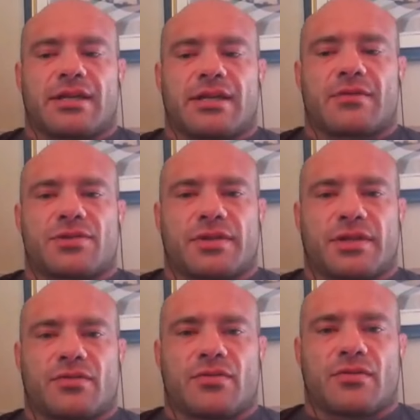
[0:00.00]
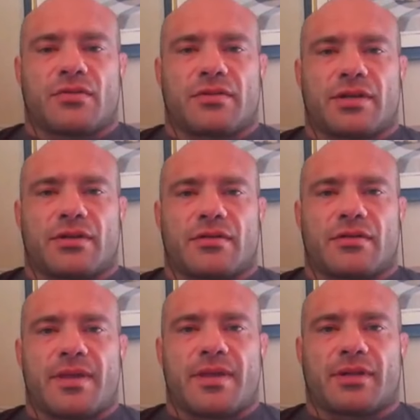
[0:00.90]
And that was really cool. You know,
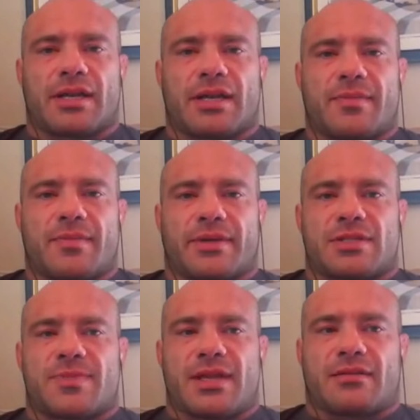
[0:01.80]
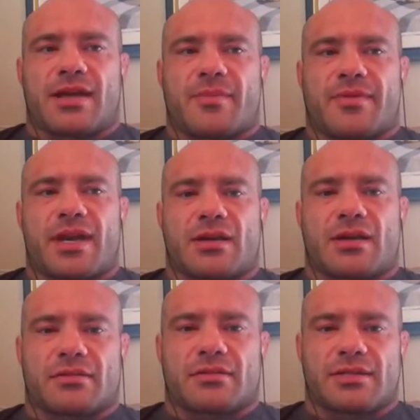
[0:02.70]
people, a lot of people can speak in
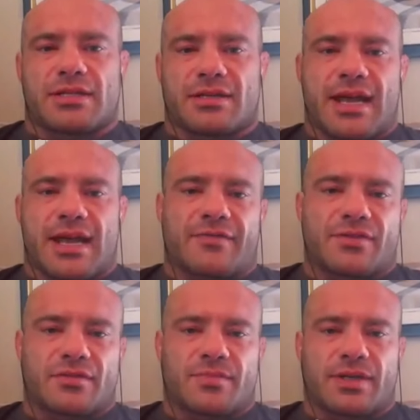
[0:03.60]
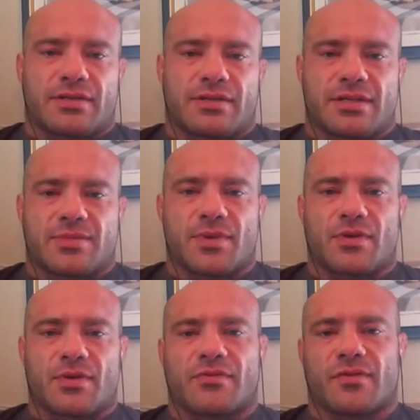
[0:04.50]
hypotheticals. He didn't have to because he
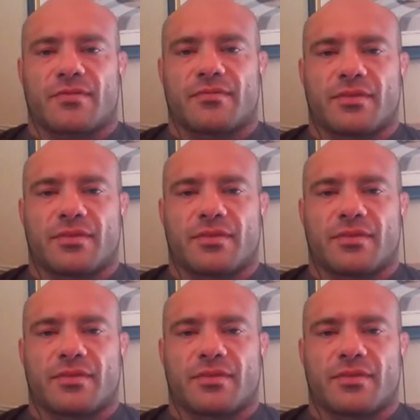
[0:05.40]
spoke right. from